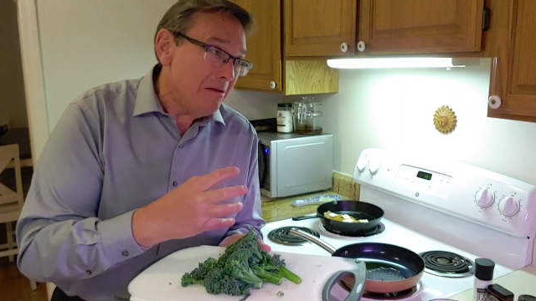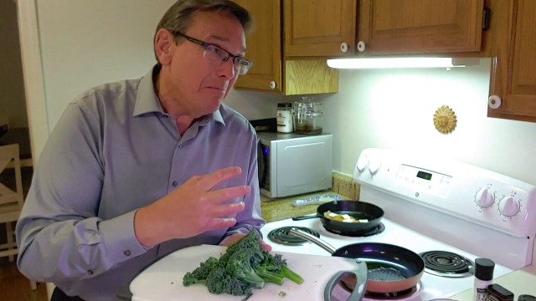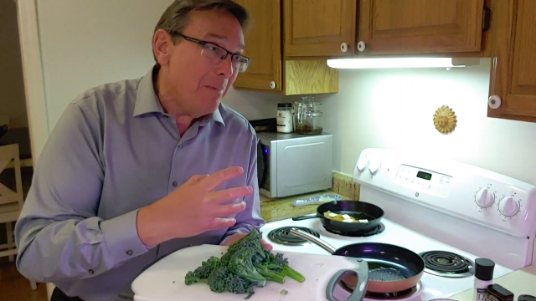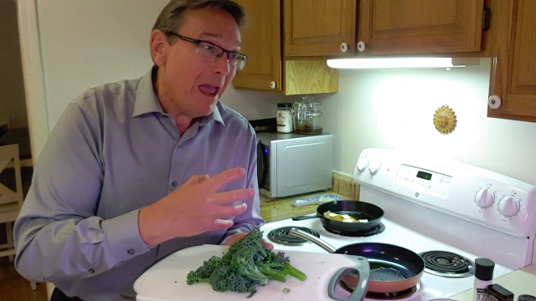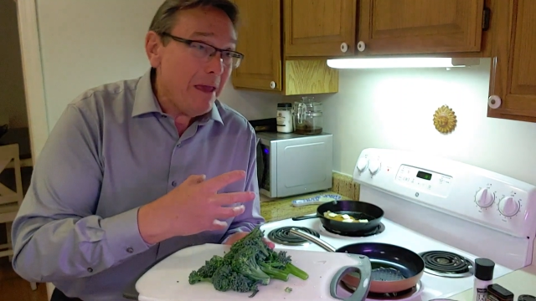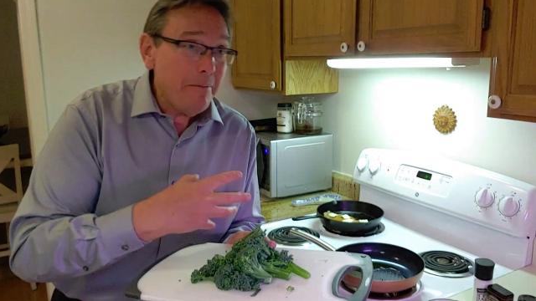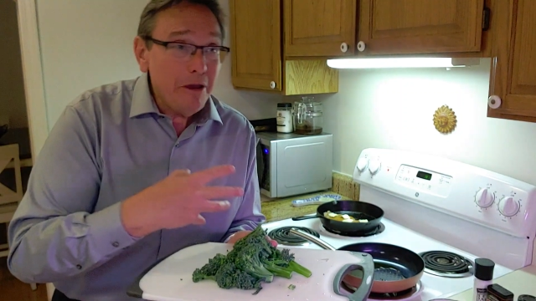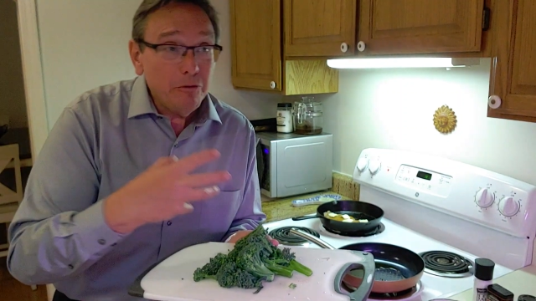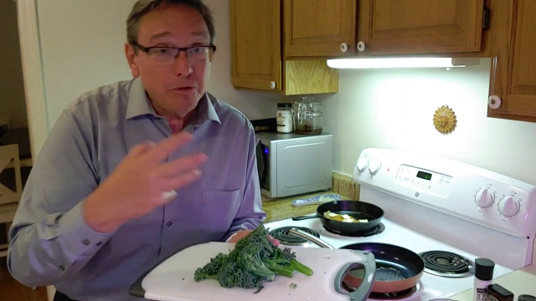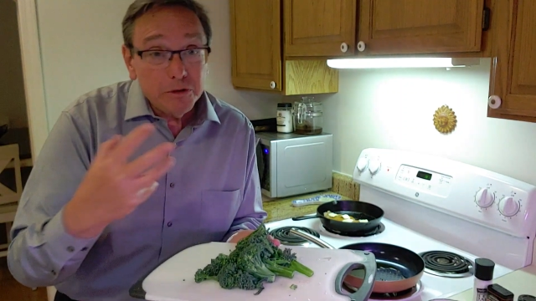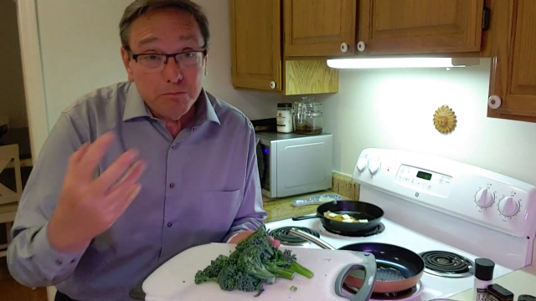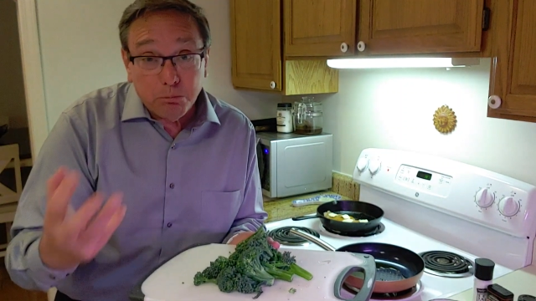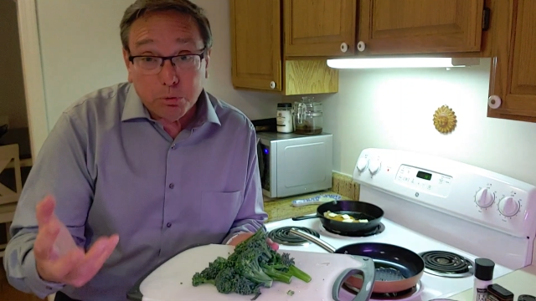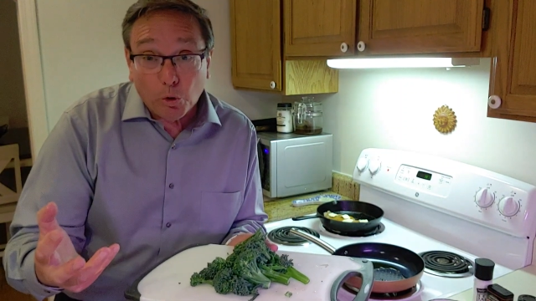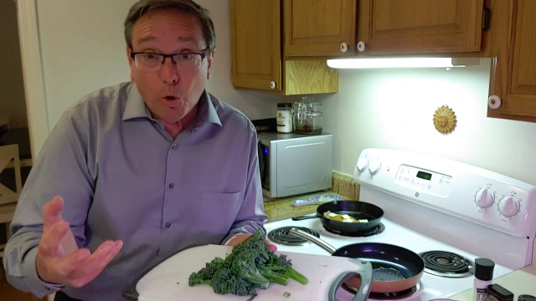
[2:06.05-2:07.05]
Maybe it
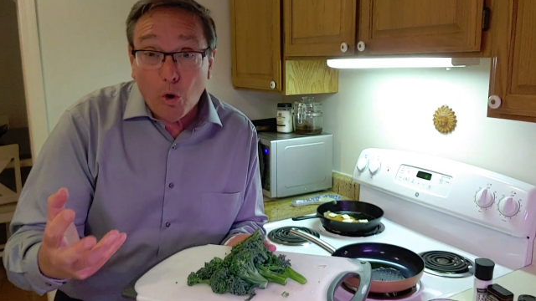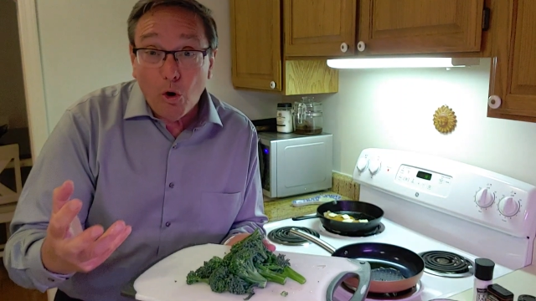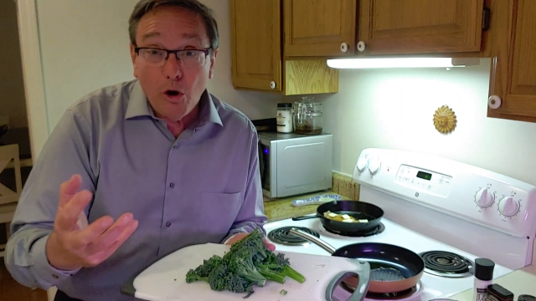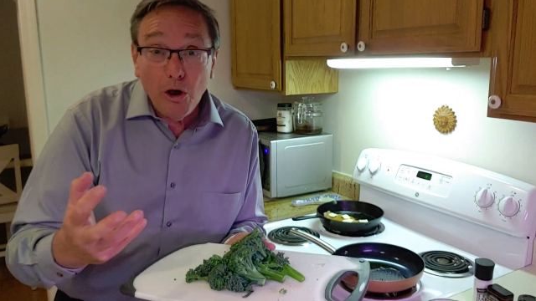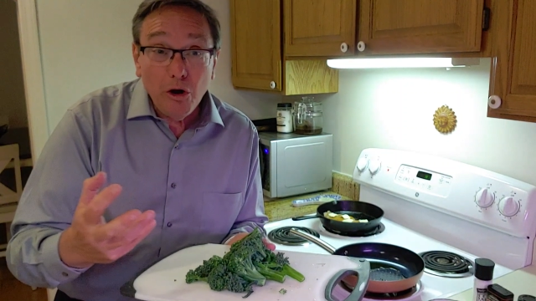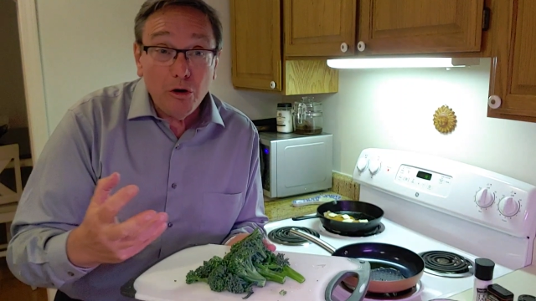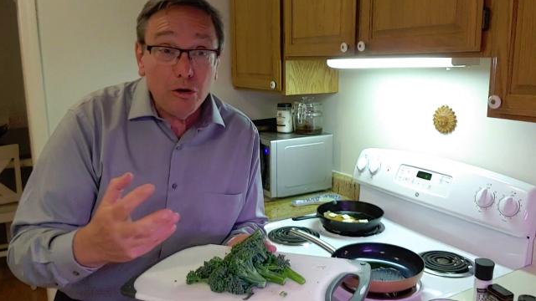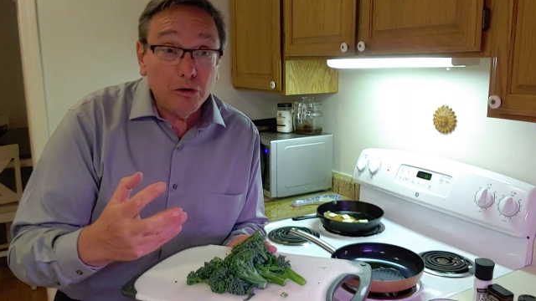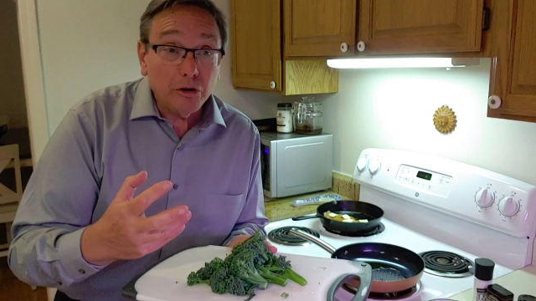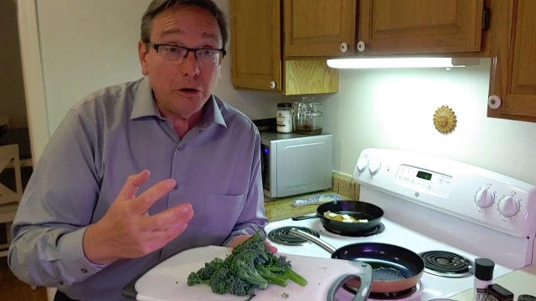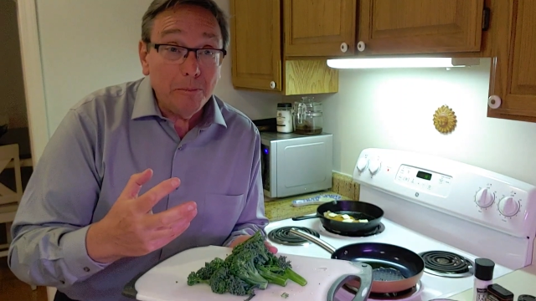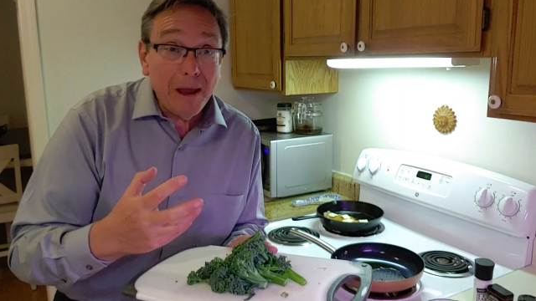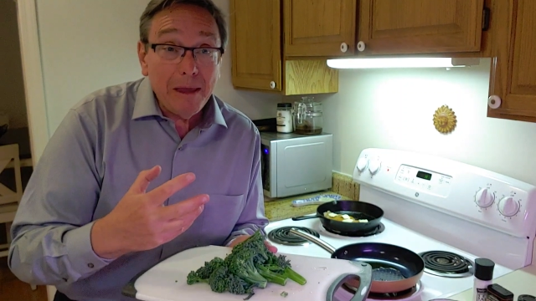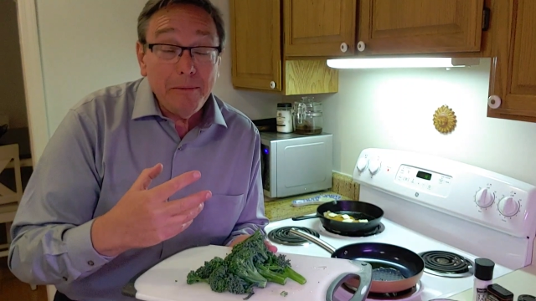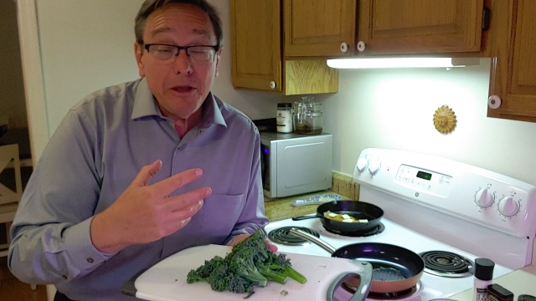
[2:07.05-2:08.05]
was broiled or
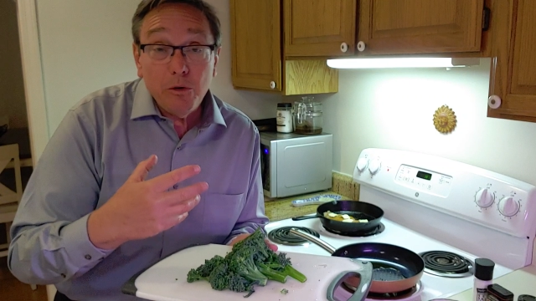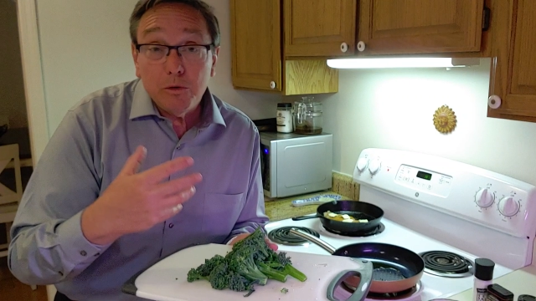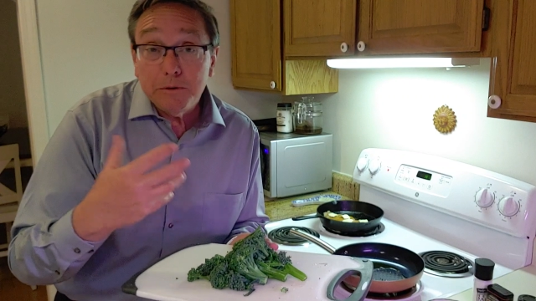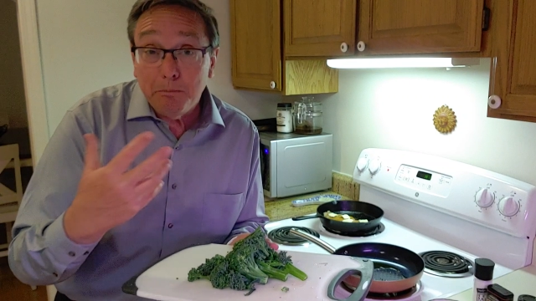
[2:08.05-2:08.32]
maybe it was